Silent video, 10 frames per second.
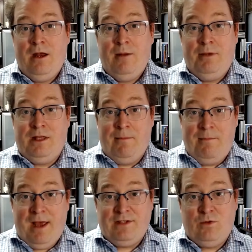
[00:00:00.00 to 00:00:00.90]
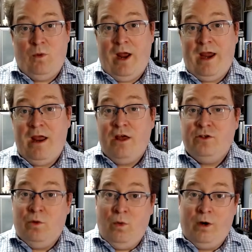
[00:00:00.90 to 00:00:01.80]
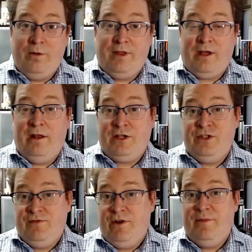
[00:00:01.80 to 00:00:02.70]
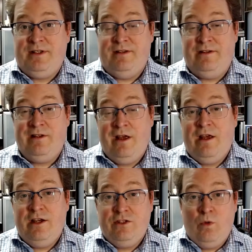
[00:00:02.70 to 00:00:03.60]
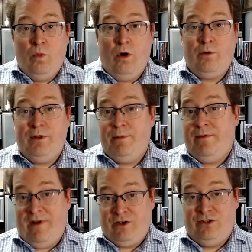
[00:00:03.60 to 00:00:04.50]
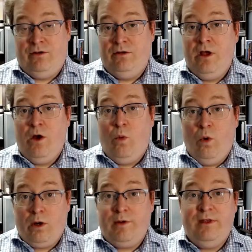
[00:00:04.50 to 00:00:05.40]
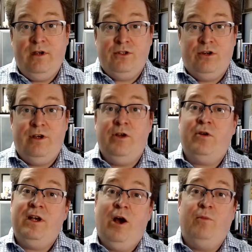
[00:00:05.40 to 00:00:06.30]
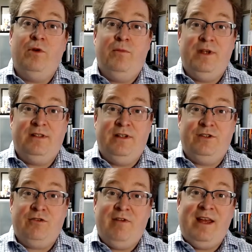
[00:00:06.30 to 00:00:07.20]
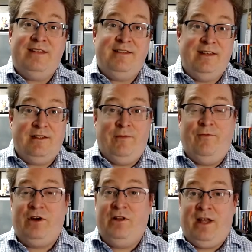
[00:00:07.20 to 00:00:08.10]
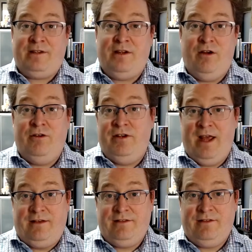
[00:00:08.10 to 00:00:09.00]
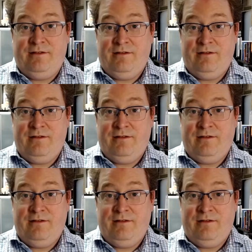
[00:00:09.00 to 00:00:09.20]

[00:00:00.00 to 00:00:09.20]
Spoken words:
But the best way to work with the collections for your business is to work with a professional. Work with an attorney who can help your business create a system for collecting on your debts.